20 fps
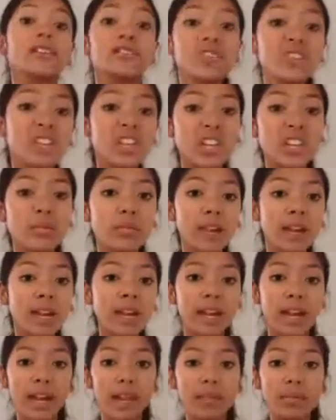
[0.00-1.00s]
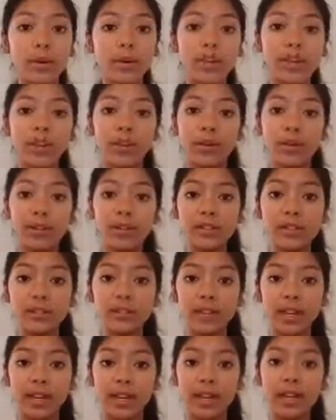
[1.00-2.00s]
just like you're braiding hair, but you're going to
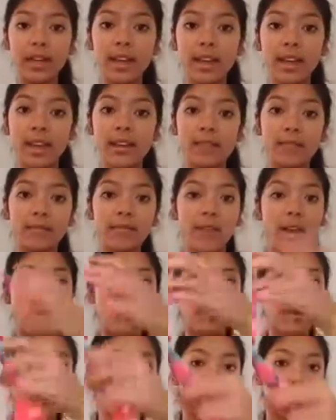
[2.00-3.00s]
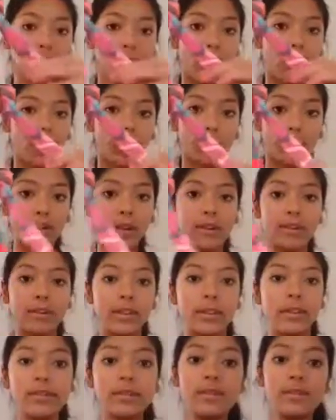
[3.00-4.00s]
braid the fabric with all 3 of
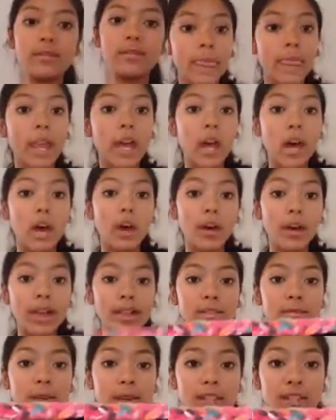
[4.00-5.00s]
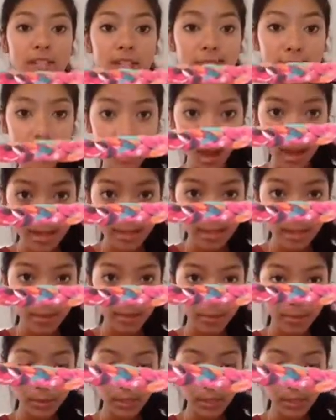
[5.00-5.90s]
these. Okay, so I just got done